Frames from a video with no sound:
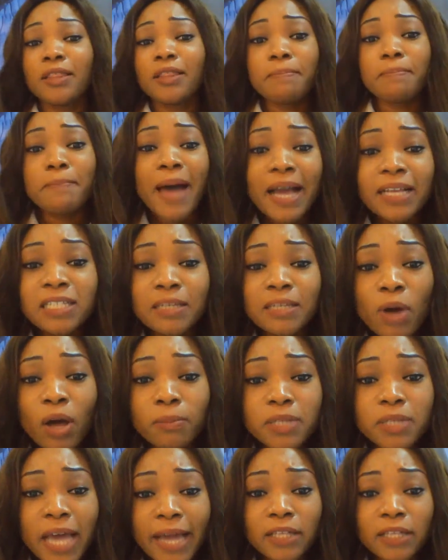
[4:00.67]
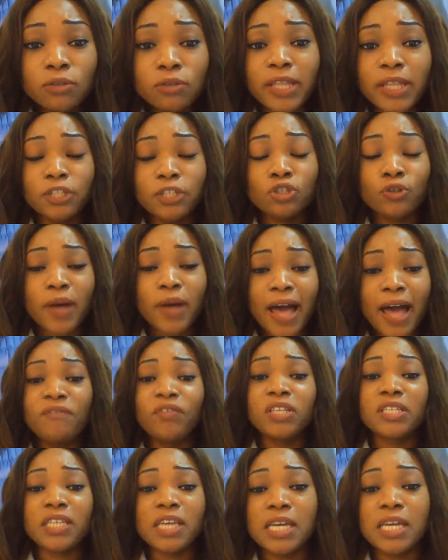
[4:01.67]
the maximum title that you
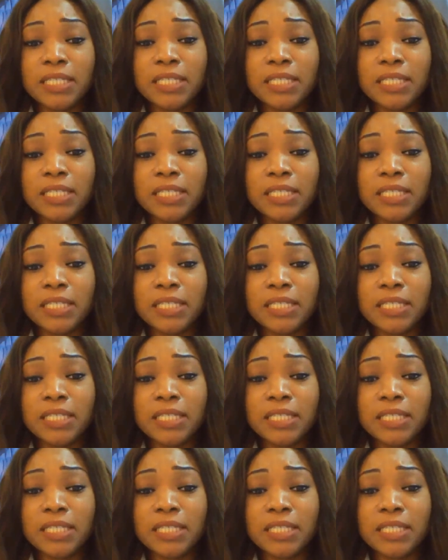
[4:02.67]
have is